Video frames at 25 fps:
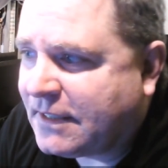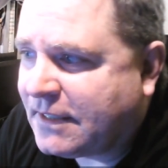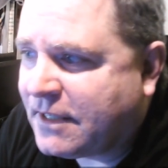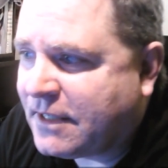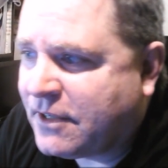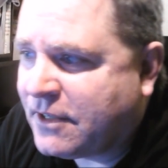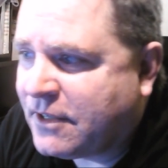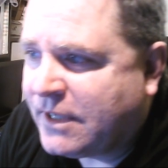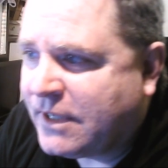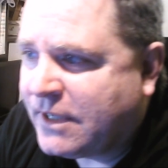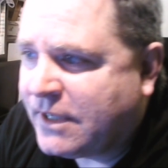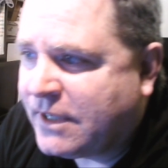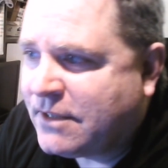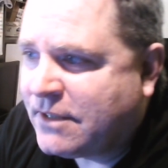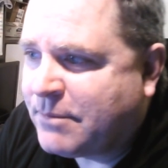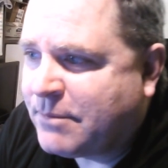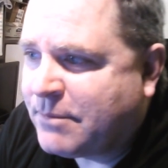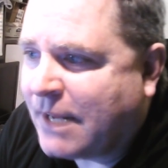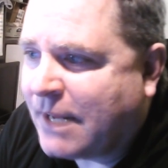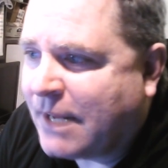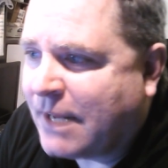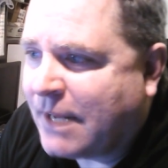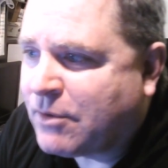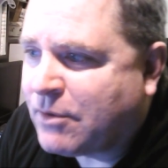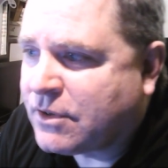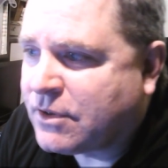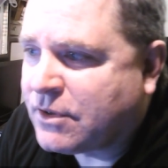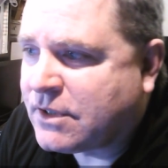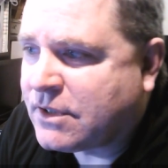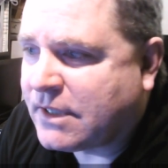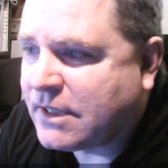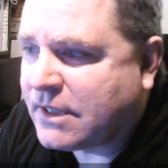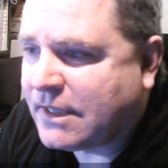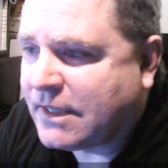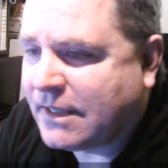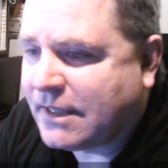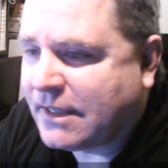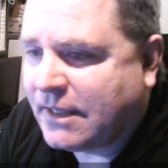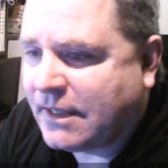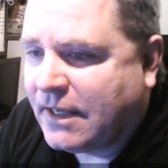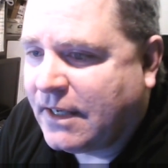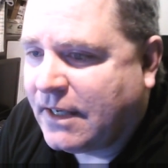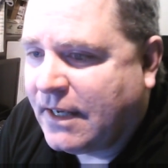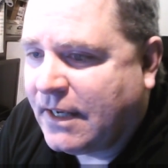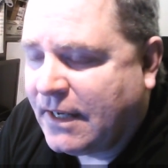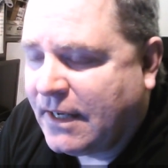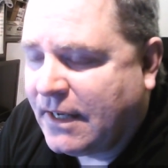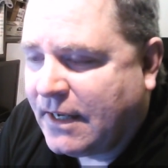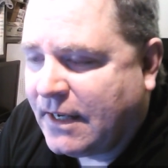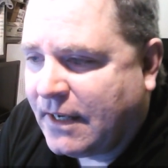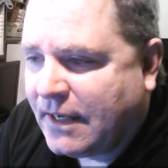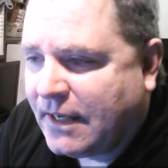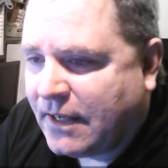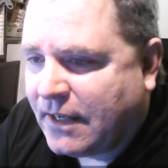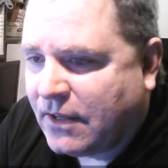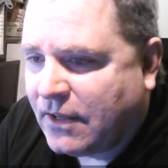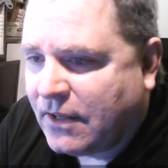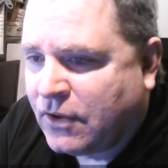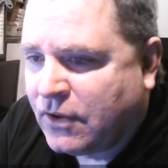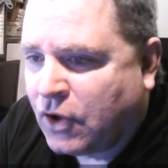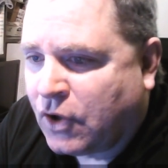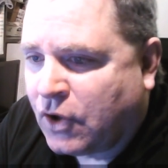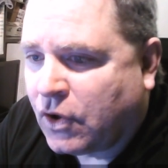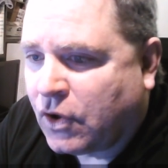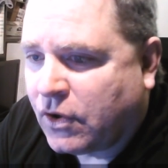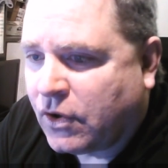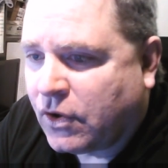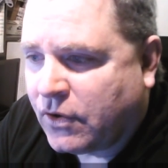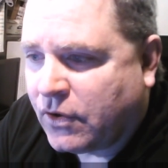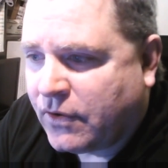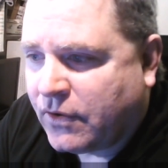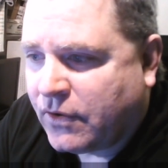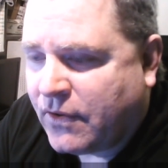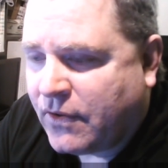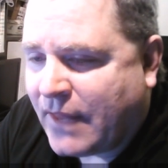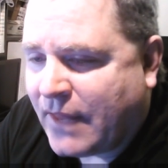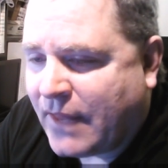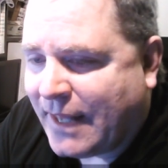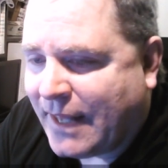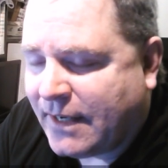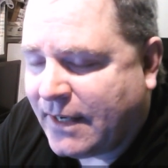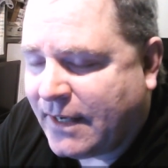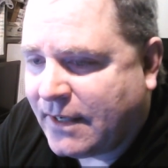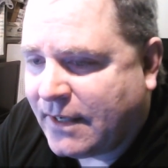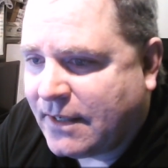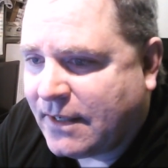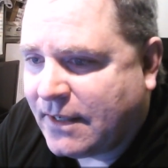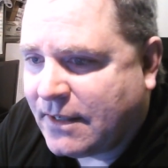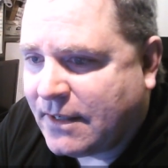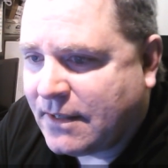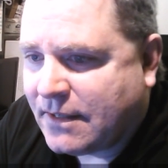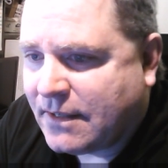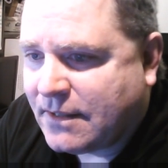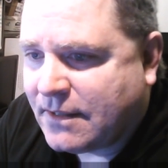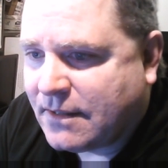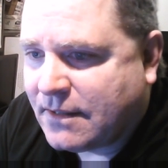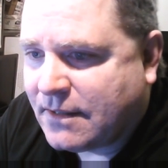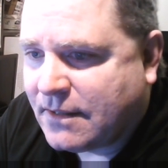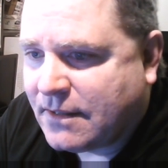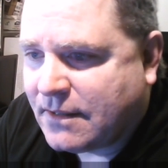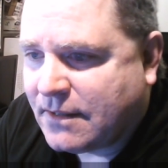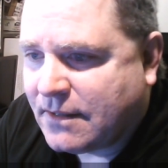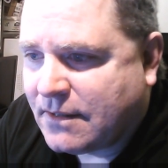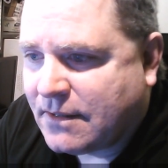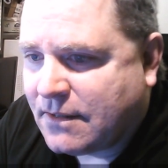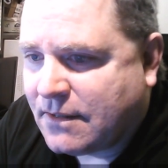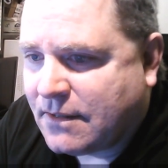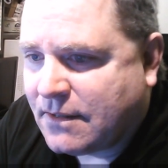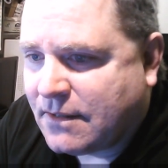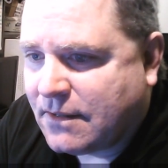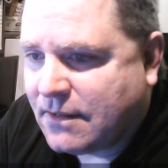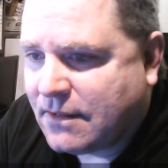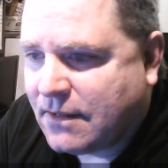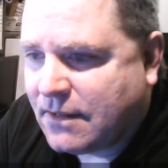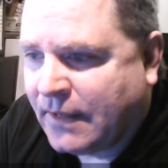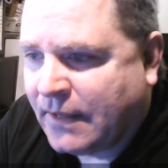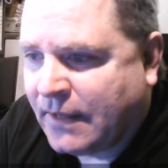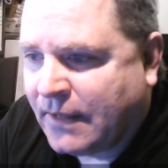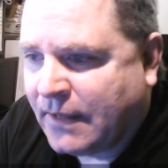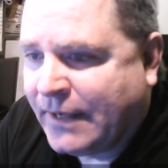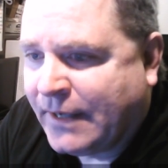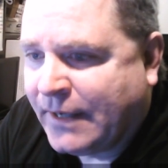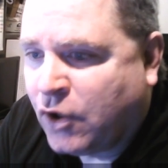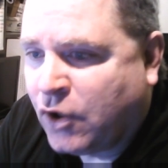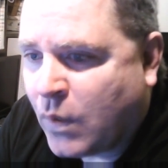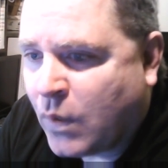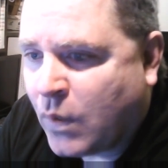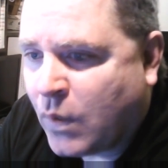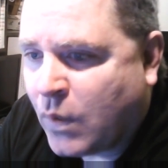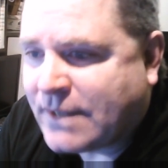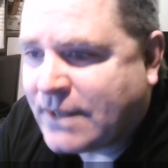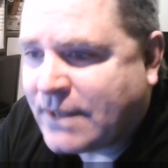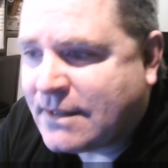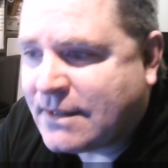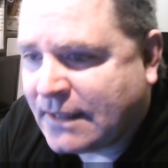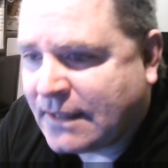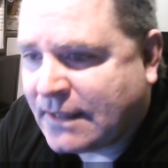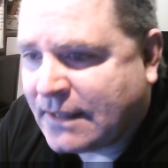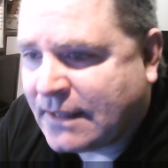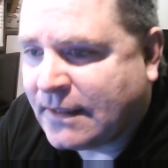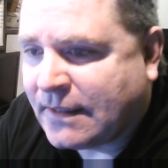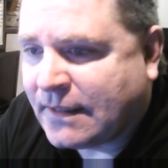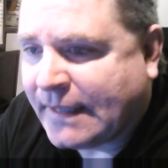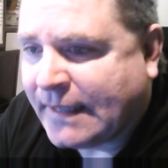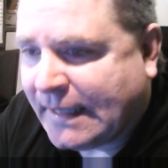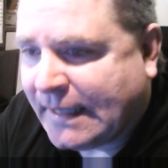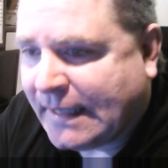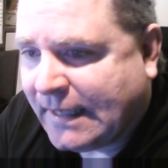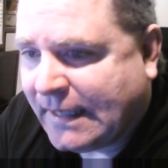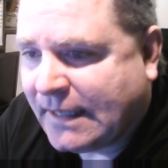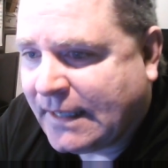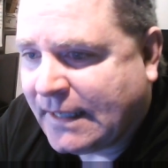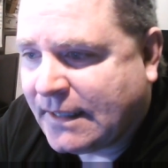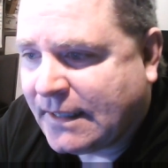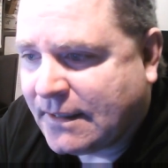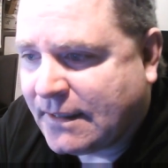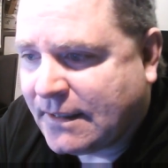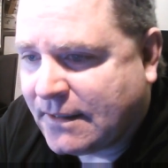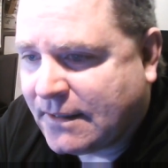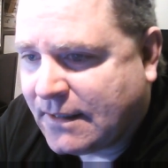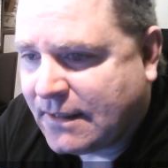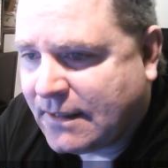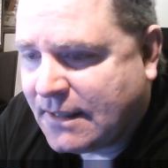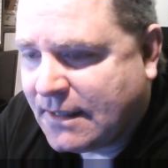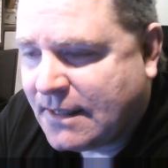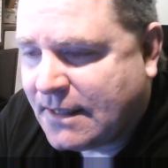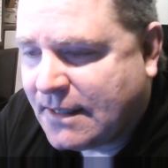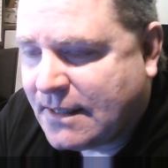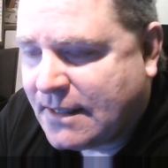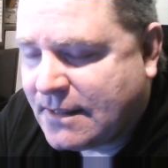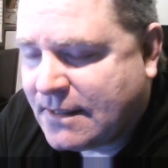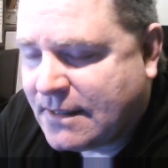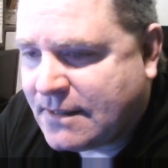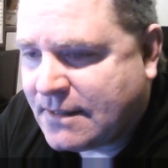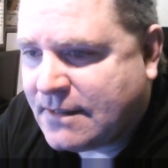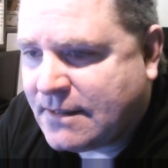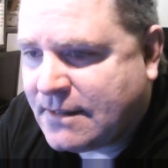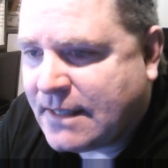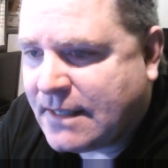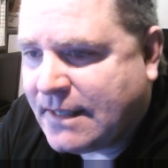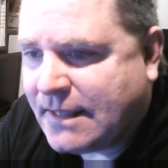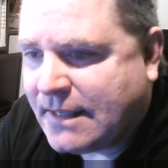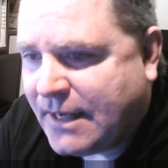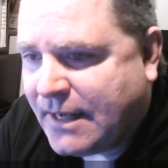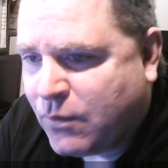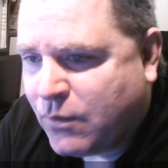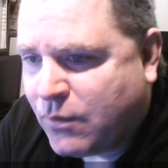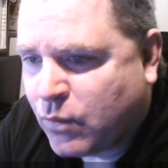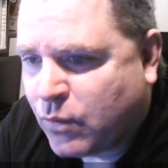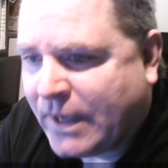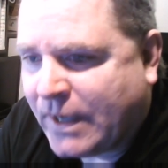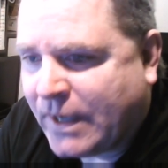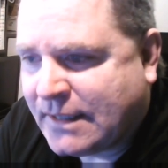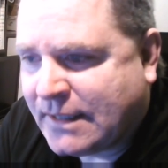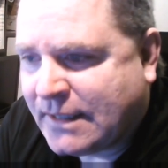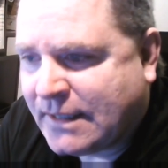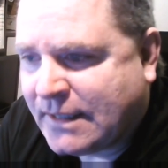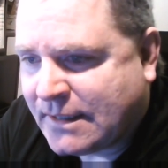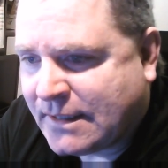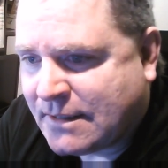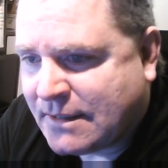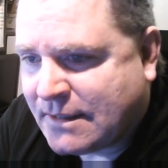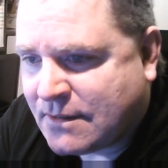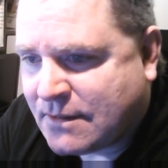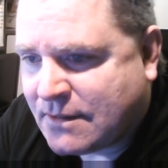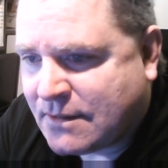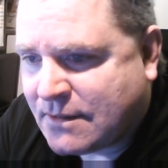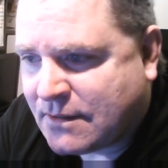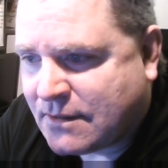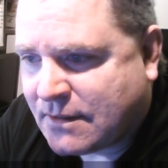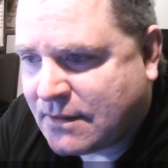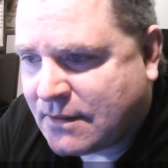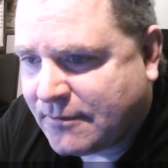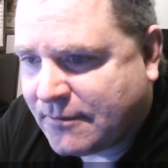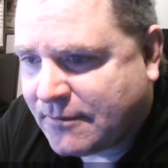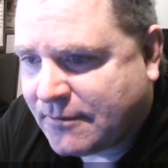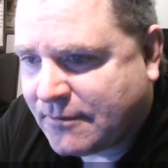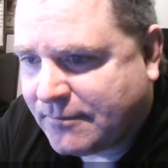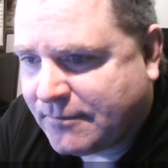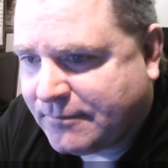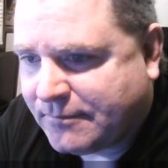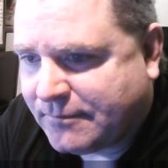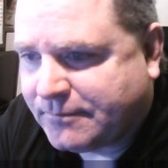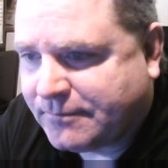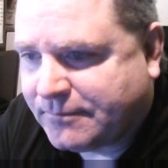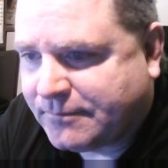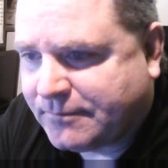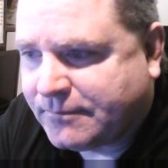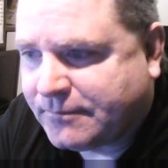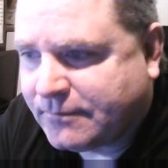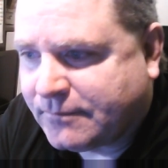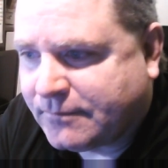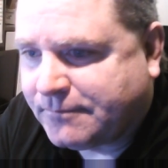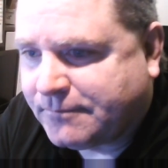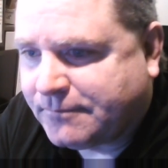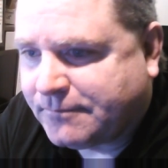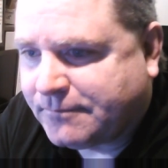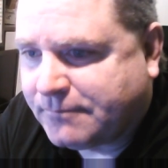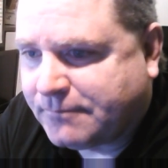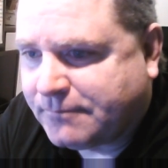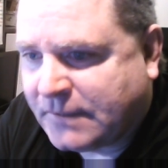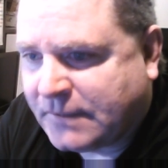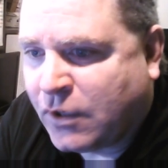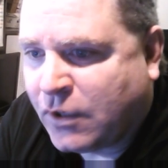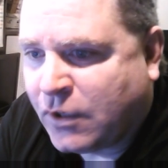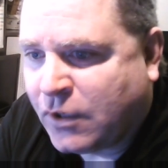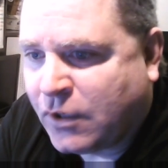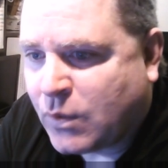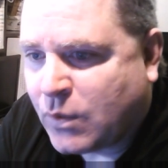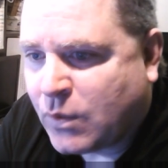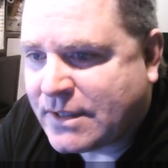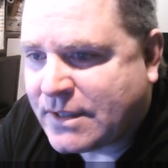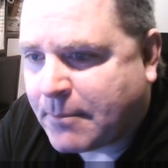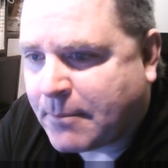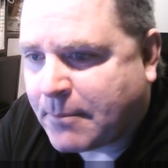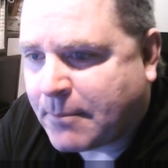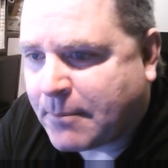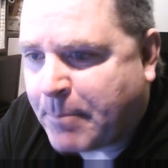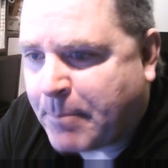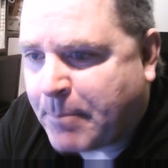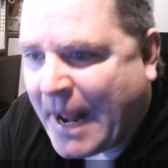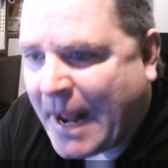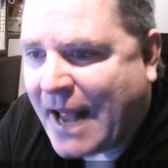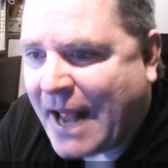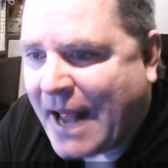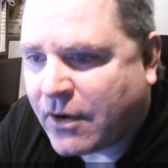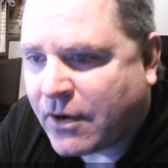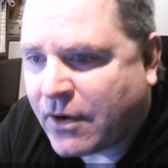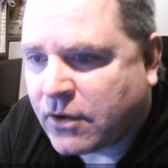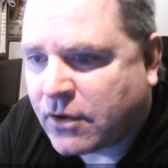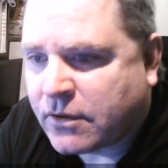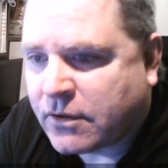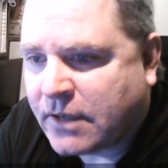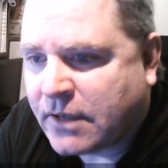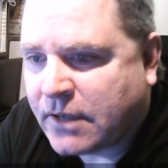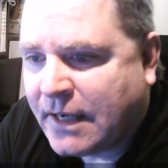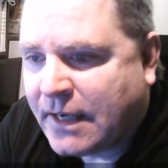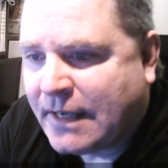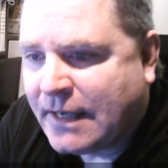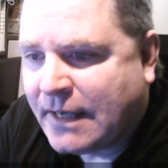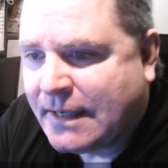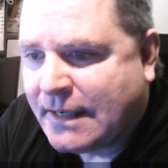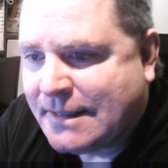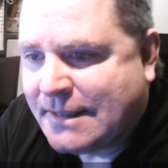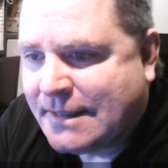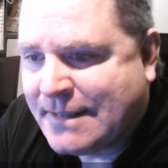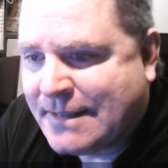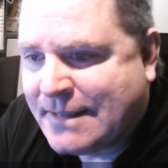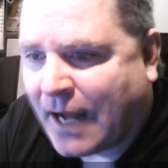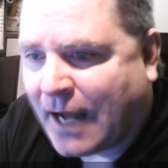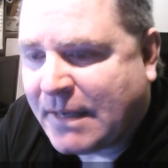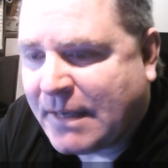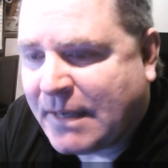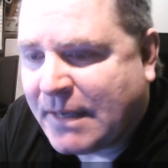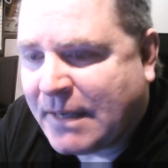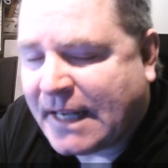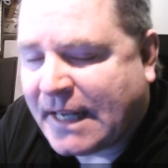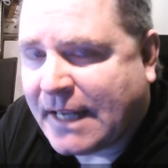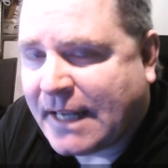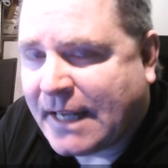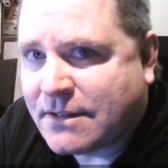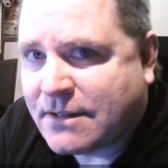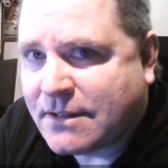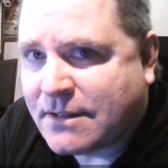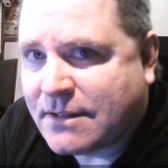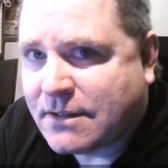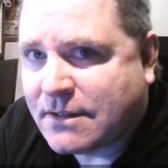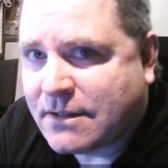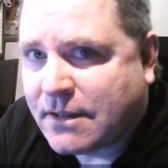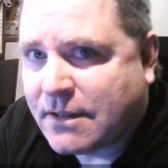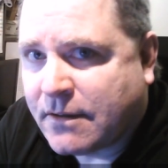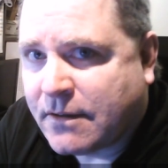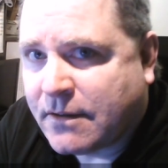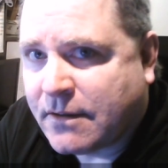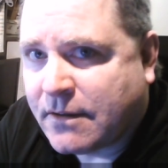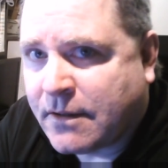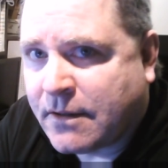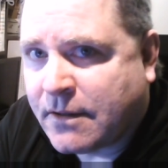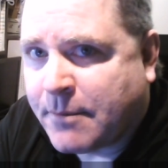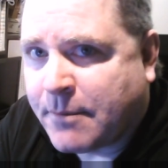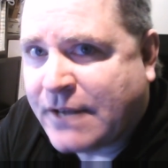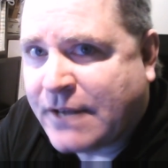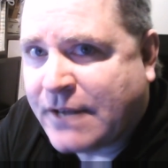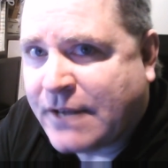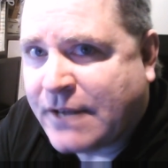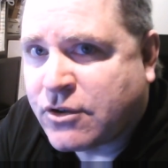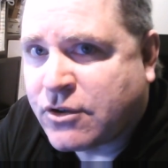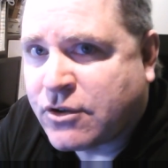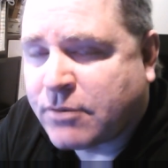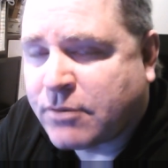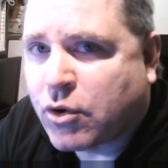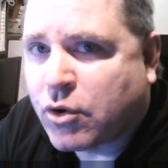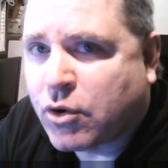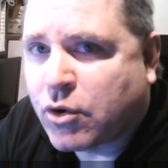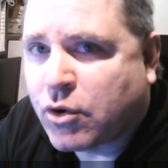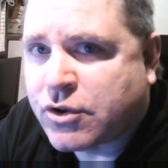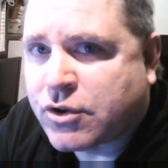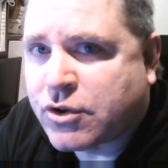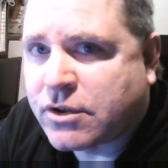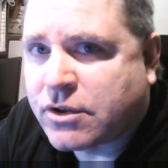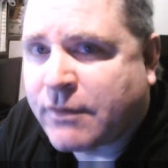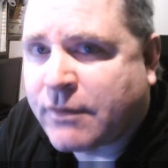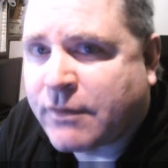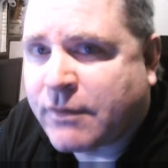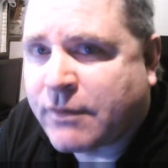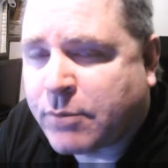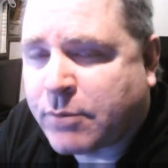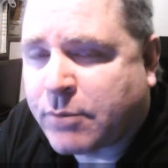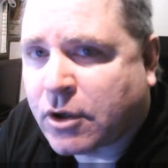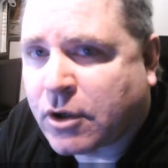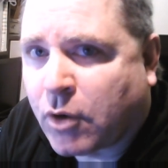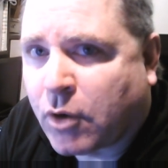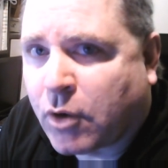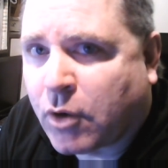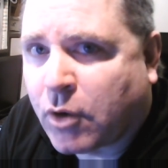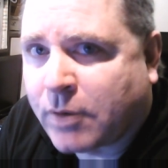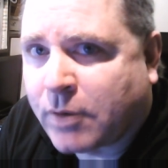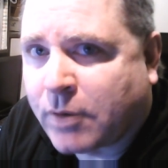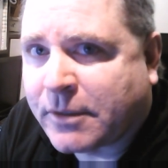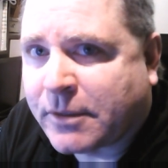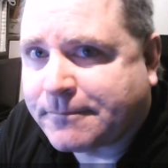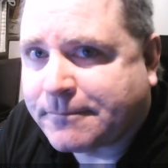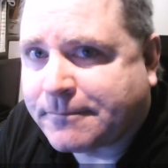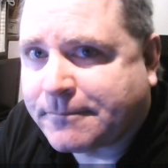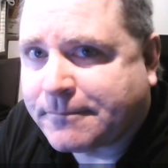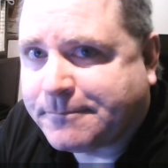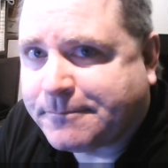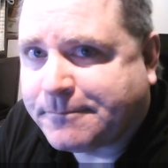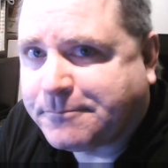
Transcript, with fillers: you need to be able to learn that linguistically, Sidney Rigdon's linguistic pattern dominates the major portion of the Book of Mormon